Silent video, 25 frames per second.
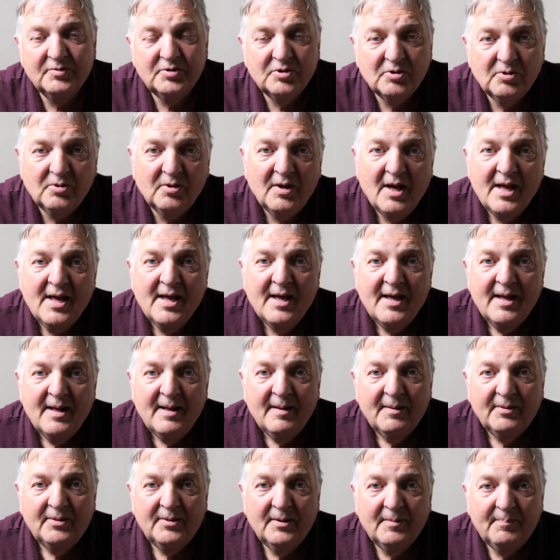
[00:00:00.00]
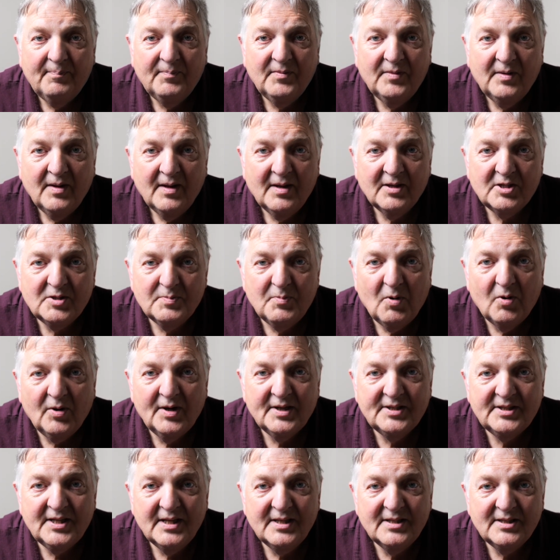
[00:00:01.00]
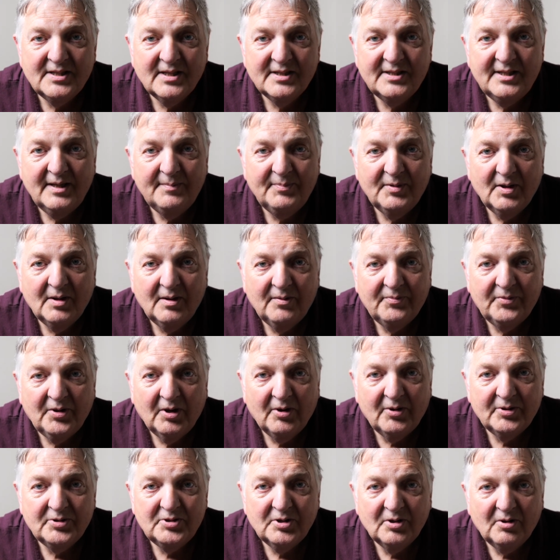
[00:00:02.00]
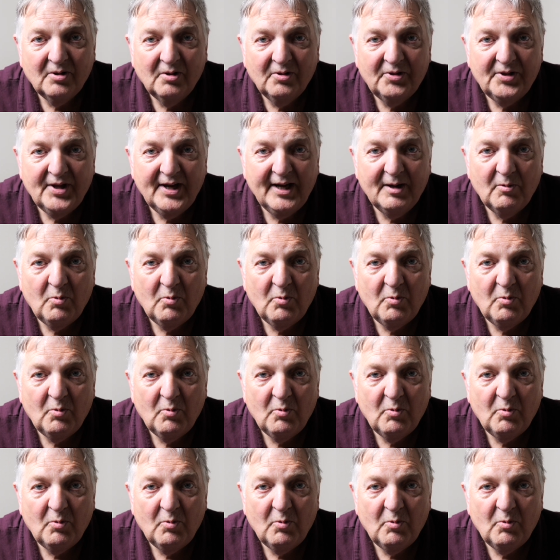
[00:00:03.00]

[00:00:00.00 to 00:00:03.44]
So the, a smaller sensor seemed the, the logical thing.